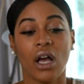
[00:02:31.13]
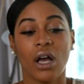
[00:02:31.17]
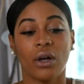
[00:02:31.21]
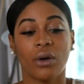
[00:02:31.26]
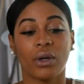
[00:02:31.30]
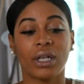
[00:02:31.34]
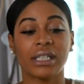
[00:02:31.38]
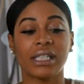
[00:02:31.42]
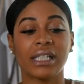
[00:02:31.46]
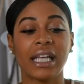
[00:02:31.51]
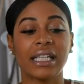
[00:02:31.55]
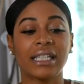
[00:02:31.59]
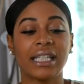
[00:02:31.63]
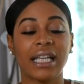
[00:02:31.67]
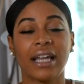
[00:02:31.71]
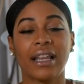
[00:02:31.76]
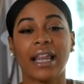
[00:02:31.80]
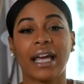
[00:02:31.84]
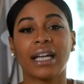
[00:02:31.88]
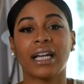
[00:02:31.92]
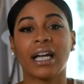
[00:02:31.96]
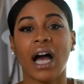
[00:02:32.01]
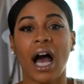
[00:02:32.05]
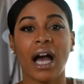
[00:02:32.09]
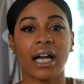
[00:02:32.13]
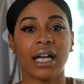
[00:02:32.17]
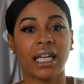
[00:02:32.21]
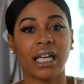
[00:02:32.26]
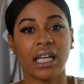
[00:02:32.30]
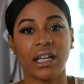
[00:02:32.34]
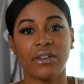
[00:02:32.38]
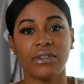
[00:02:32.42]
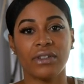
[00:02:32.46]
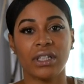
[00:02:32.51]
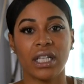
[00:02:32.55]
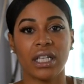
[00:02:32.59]
because they say like God
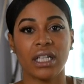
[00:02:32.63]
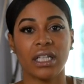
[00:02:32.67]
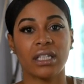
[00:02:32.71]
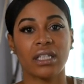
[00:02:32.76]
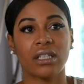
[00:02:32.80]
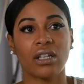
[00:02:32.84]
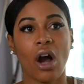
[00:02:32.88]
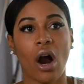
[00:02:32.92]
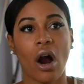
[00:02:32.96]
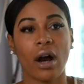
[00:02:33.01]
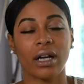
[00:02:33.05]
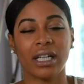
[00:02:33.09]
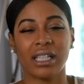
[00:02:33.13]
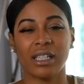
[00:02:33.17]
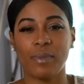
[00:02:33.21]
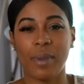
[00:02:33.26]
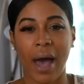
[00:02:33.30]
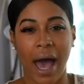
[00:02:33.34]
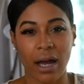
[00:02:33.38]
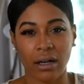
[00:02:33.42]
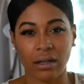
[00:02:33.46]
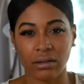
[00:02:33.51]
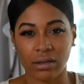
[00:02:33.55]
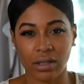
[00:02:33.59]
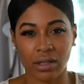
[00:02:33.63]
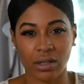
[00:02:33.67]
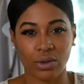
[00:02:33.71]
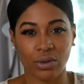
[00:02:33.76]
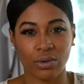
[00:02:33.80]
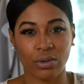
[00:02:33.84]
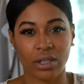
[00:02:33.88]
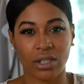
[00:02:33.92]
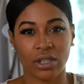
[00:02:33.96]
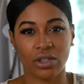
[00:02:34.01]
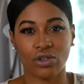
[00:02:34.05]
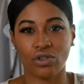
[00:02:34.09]
gives his hardest battles to
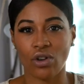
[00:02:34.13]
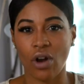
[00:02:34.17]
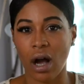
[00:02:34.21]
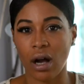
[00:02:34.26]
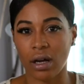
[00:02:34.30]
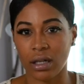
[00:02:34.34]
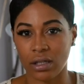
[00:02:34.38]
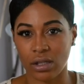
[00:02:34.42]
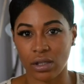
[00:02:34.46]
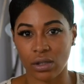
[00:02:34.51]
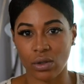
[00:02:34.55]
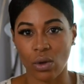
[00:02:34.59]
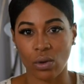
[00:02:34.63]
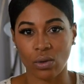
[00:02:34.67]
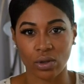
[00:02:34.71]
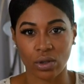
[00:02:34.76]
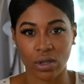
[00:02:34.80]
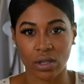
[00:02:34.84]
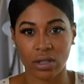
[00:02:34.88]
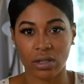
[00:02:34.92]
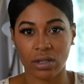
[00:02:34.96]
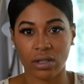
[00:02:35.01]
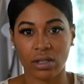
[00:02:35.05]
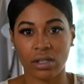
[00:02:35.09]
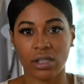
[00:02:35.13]
his strongest soldiers.